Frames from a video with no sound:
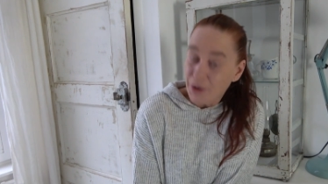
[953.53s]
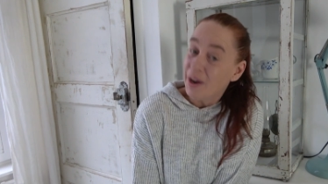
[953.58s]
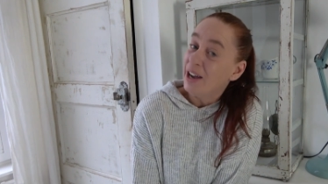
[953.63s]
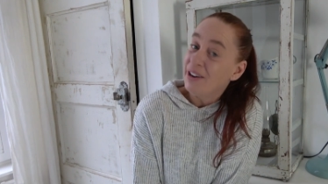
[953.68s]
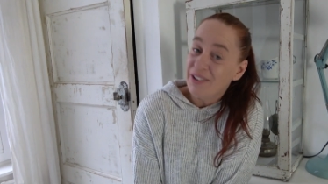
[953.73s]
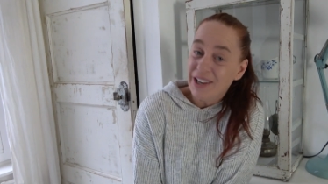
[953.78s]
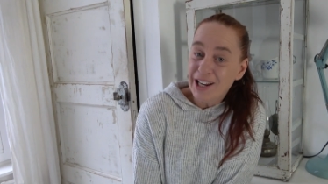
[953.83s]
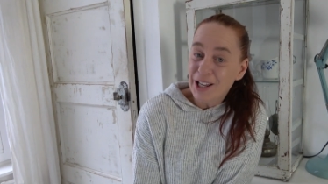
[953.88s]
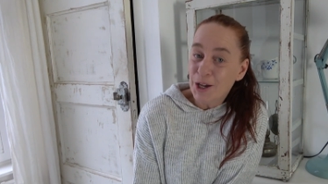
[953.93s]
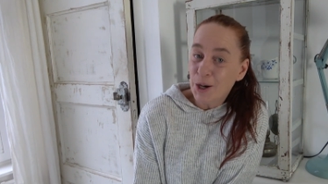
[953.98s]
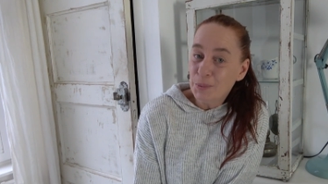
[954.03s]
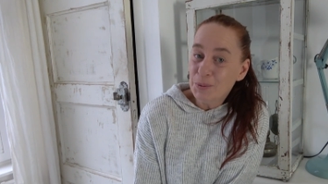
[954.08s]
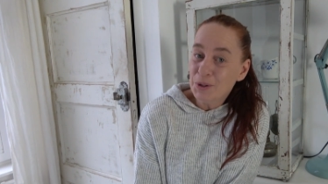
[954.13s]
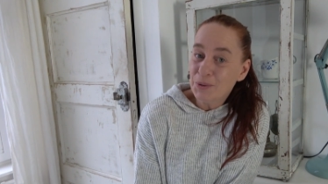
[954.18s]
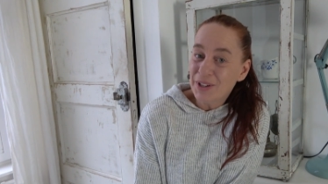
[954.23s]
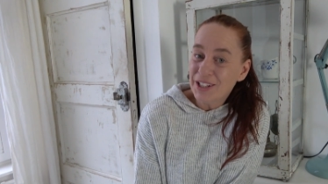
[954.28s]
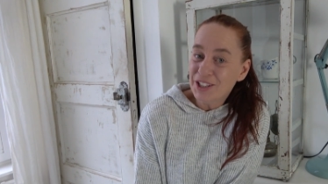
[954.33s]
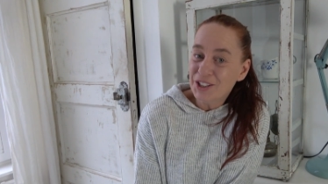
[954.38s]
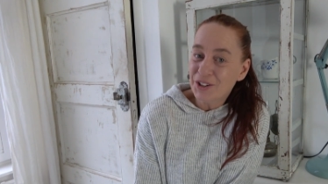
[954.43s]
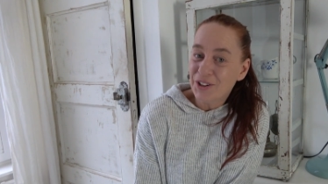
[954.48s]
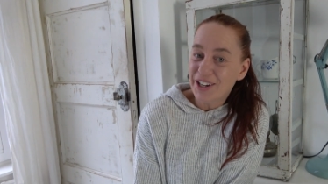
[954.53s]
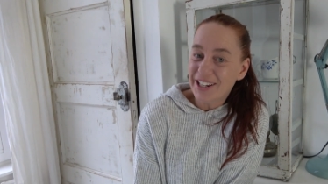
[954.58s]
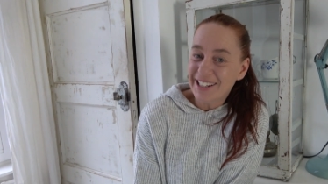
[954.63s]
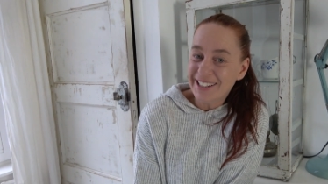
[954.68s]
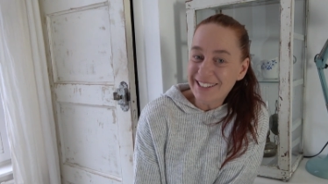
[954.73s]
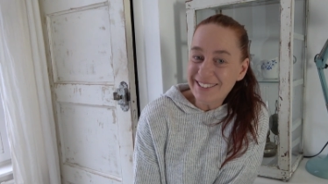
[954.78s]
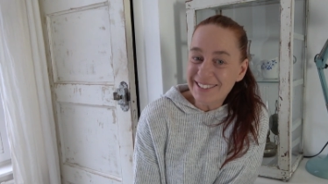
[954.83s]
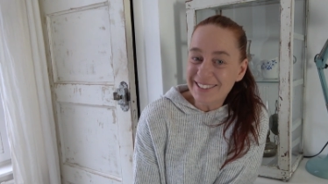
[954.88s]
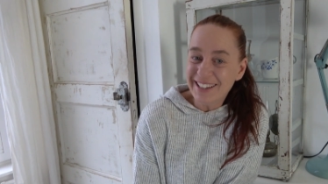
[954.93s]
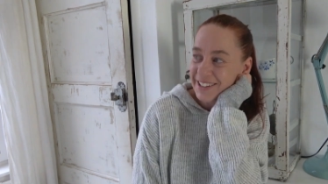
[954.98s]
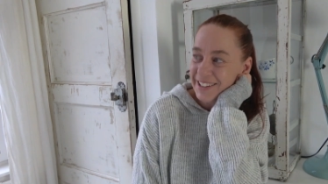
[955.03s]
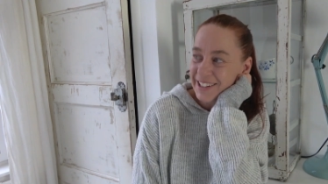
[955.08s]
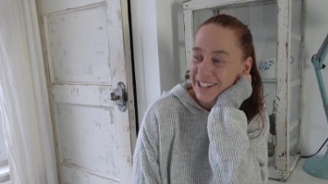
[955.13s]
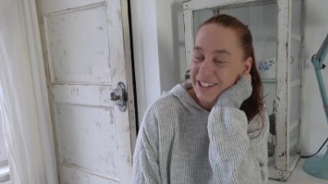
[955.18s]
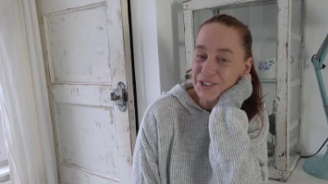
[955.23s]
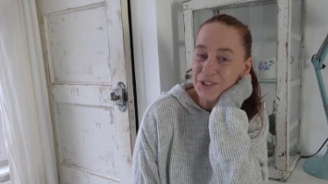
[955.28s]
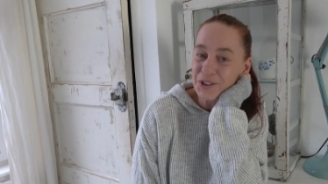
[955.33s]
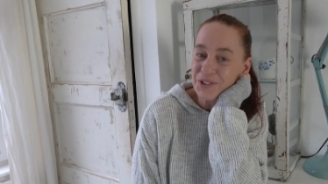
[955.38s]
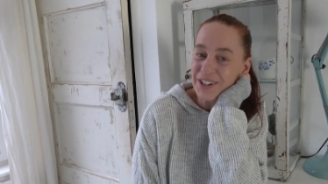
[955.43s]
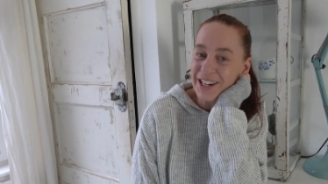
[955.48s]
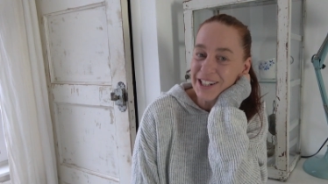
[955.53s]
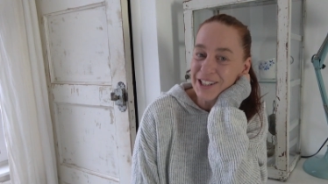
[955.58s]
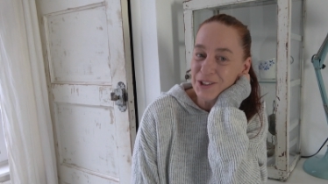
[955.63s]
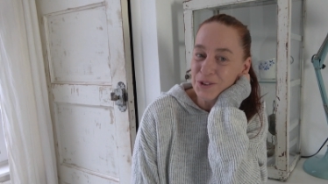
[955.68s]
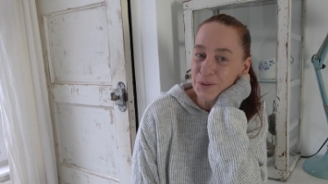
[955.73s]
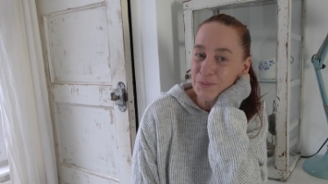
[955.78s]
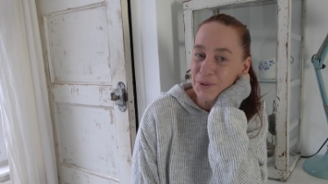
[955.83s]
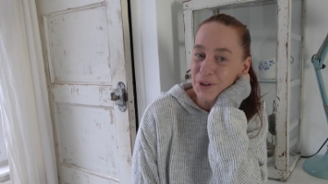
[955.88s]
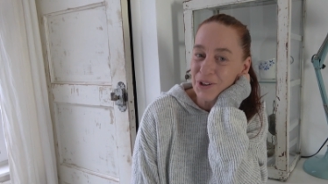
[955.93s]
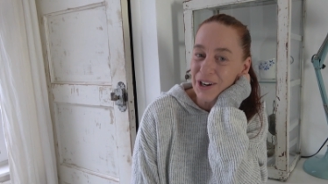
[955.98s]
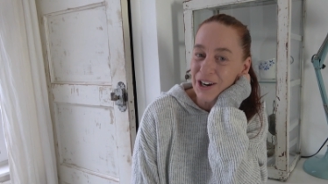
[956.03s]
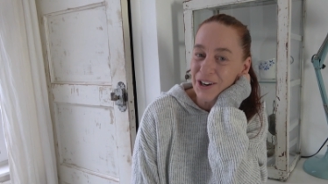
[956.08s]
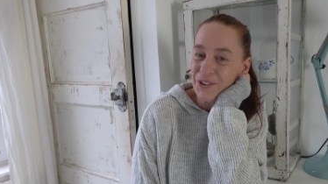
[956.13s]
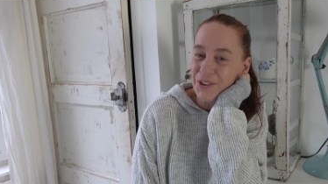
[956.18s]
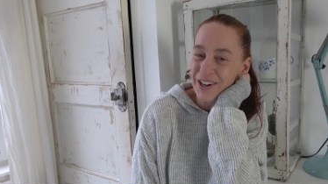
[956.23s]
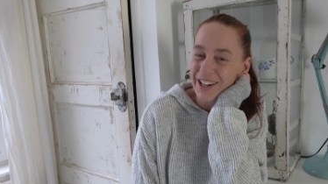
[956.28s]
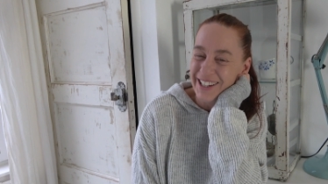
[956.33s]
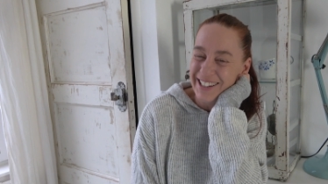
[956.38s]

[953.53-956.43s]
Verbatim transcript: I really hope you enjoyed it. It is already tomorrow.